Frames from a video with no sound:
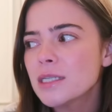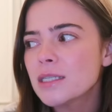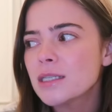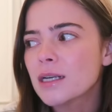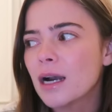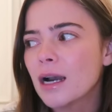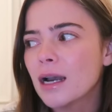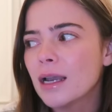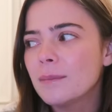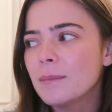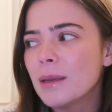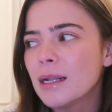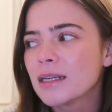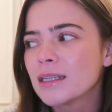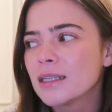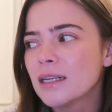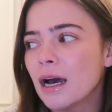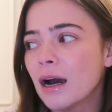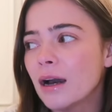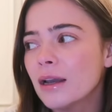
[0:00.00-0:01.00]
a time
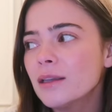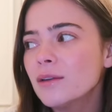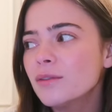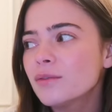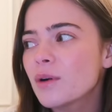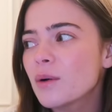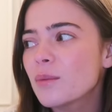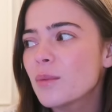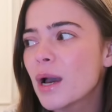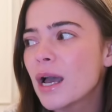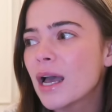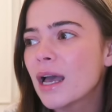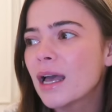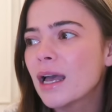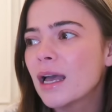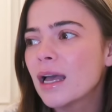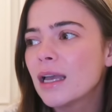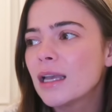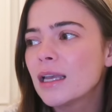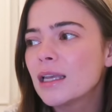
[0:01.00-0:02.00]
in life
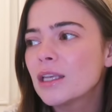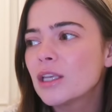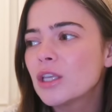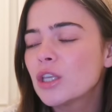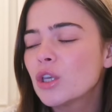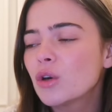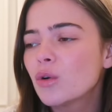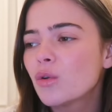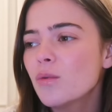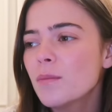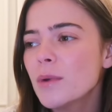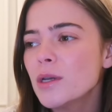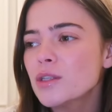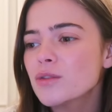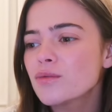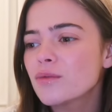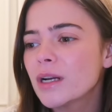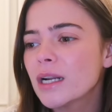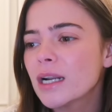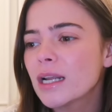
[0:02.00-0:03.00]
where you
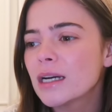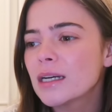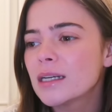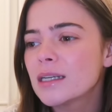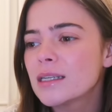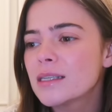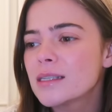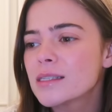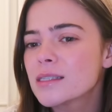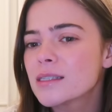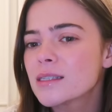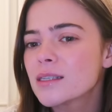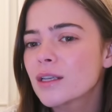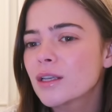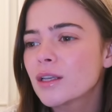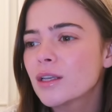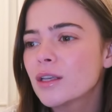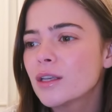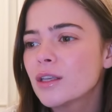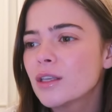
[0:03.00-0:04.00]
almost realise
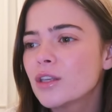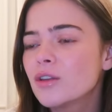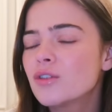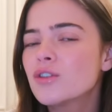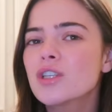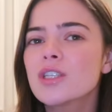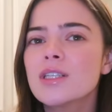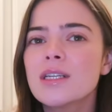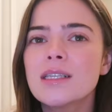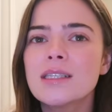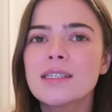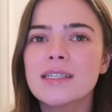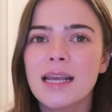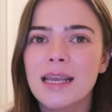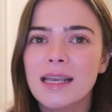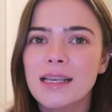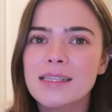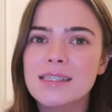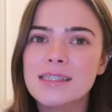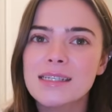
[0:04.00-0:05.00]
you just need to
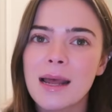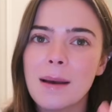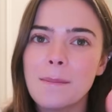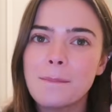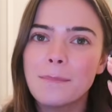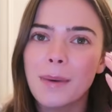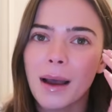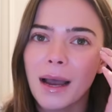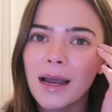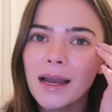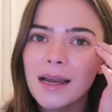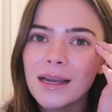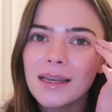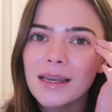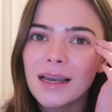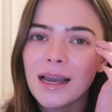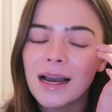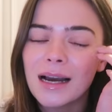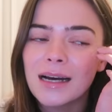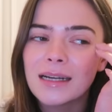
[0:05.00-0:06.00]
take a step
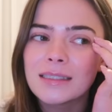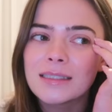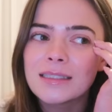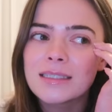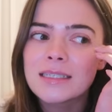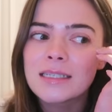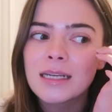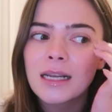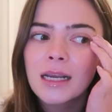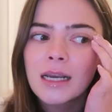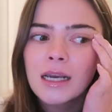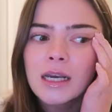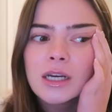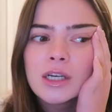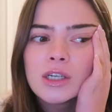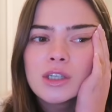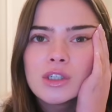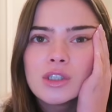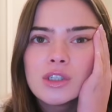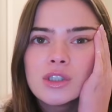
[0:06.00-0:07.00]
back and
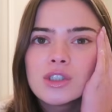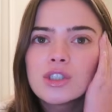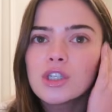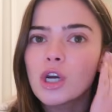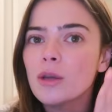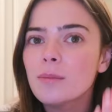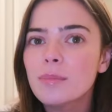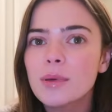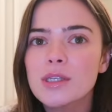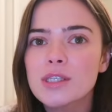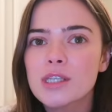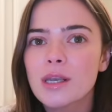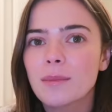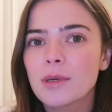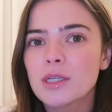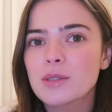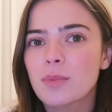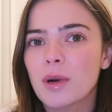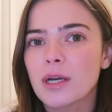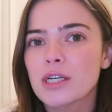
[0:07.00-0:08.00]
don't put so
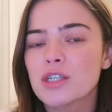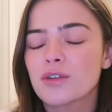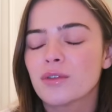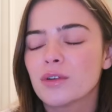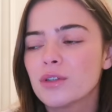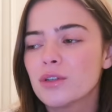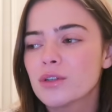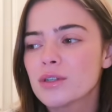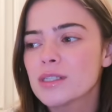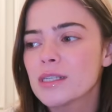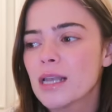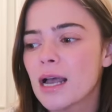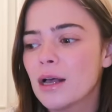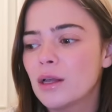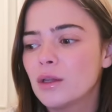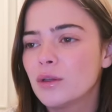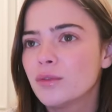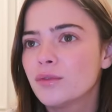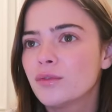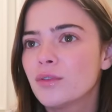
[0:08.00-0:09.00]
much pressure on
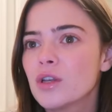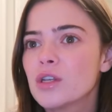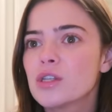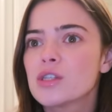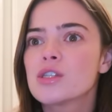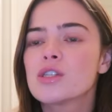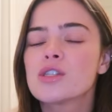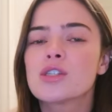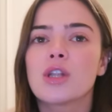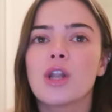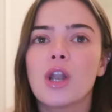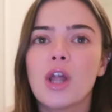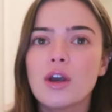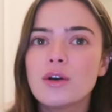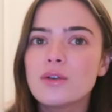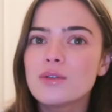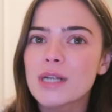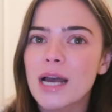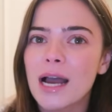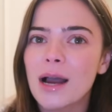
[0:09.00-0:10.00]
yourself,
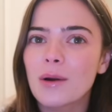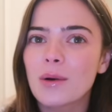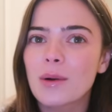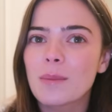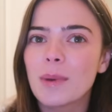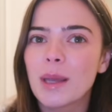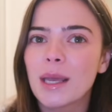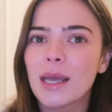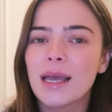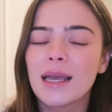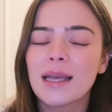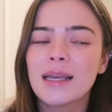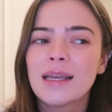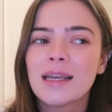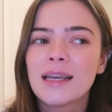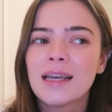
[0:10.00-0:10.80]
slow down a bit,